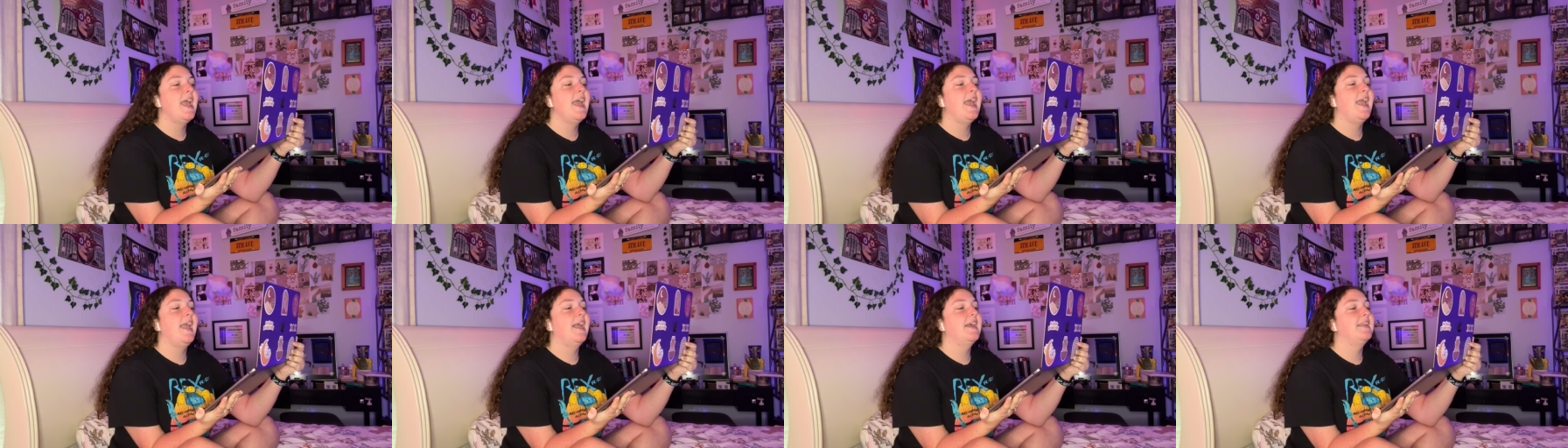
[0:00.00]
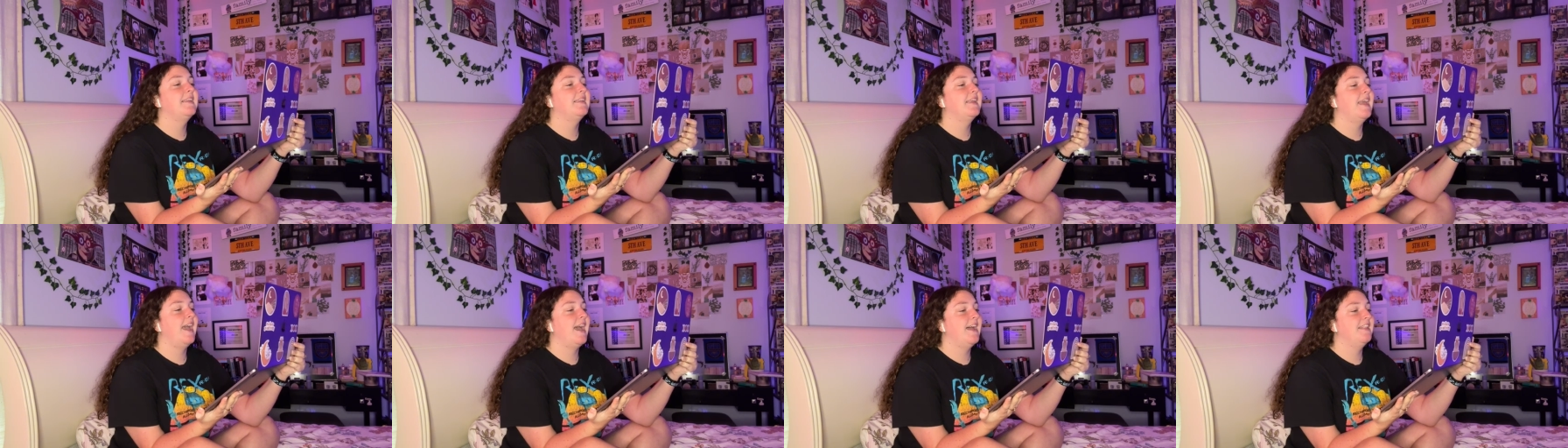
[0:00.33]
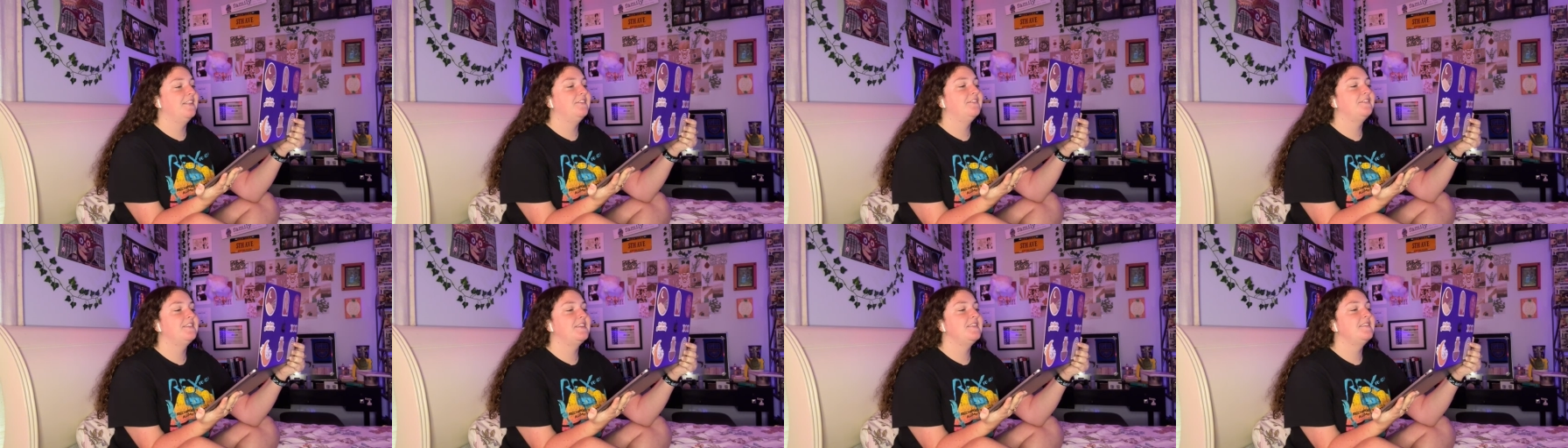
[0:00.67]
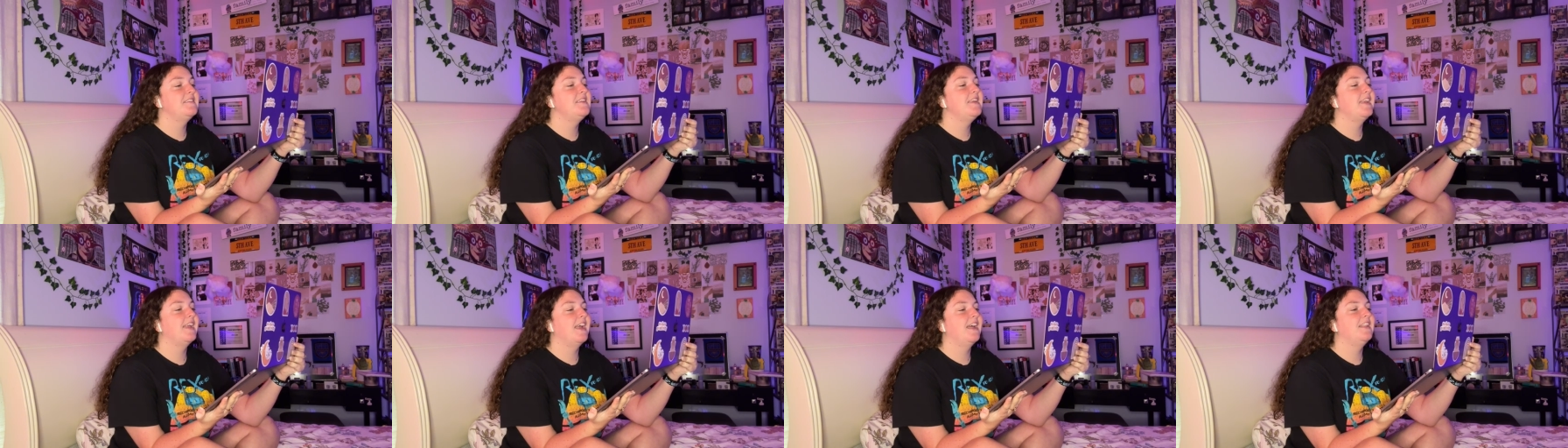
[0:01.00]
and Cal
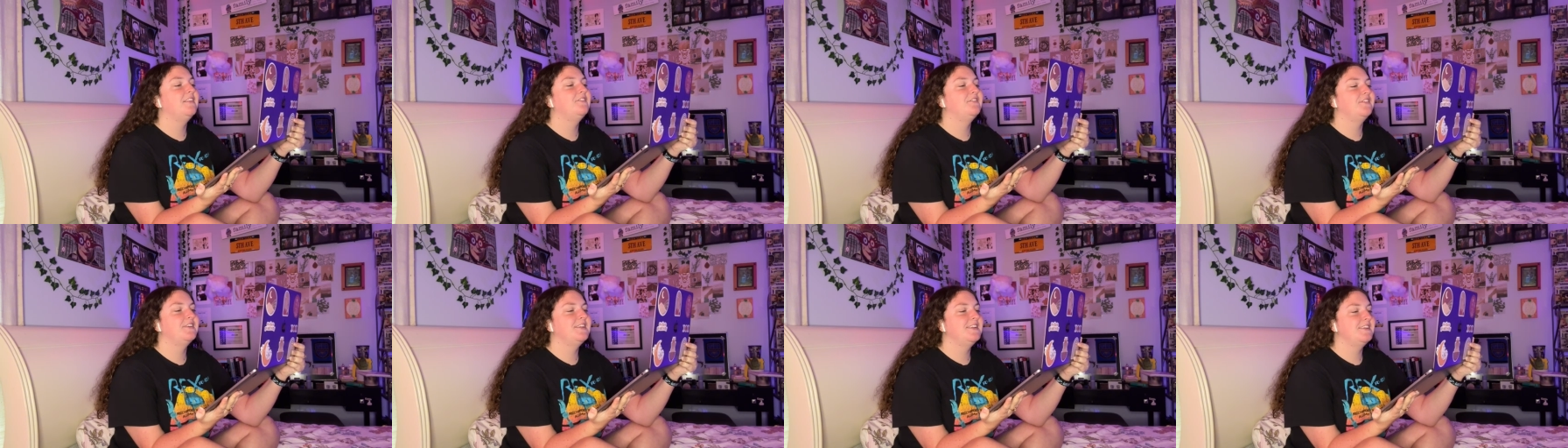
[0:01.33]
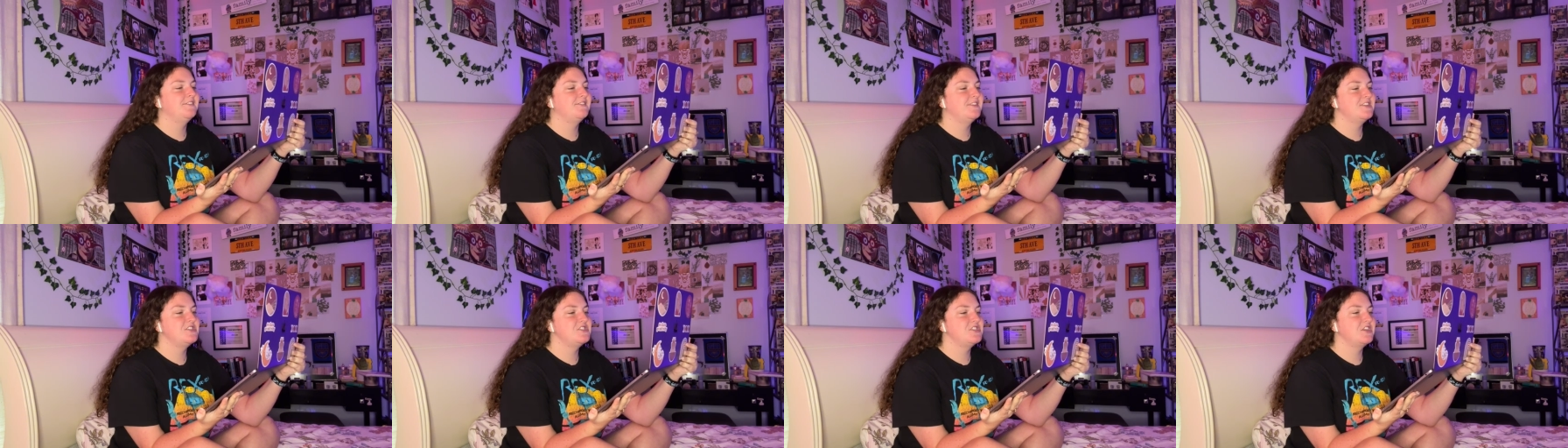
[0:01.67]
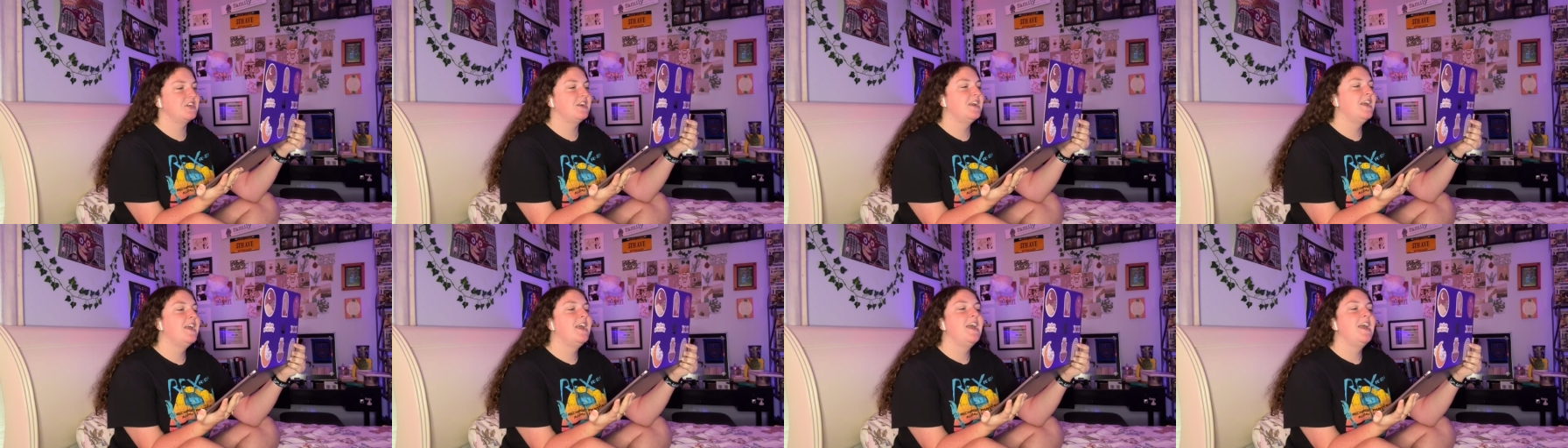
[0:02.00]
Disney California Adventure.